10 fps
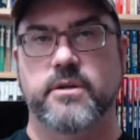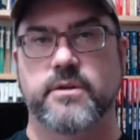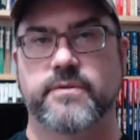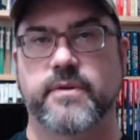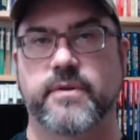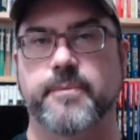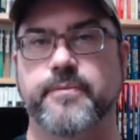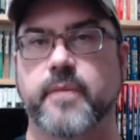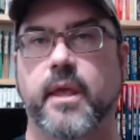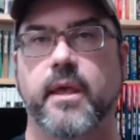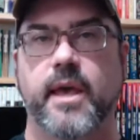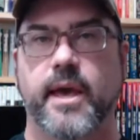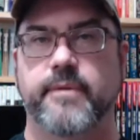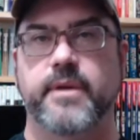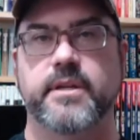and choose
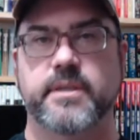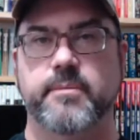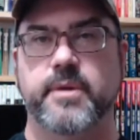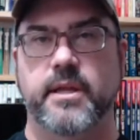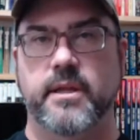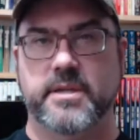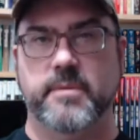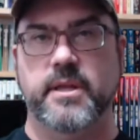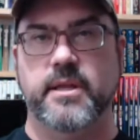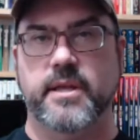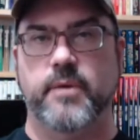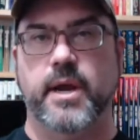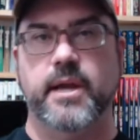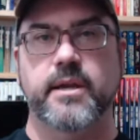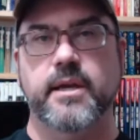from, having something
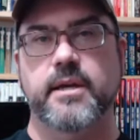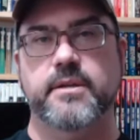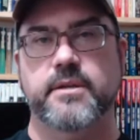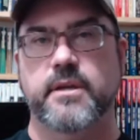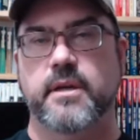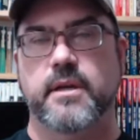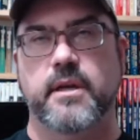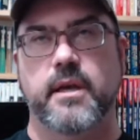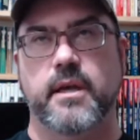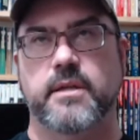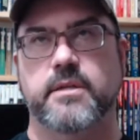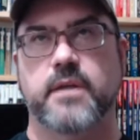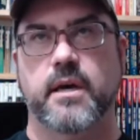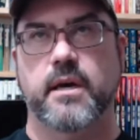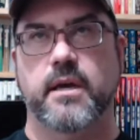that they recognize
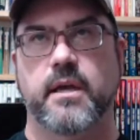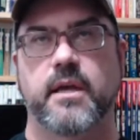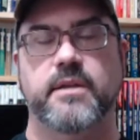is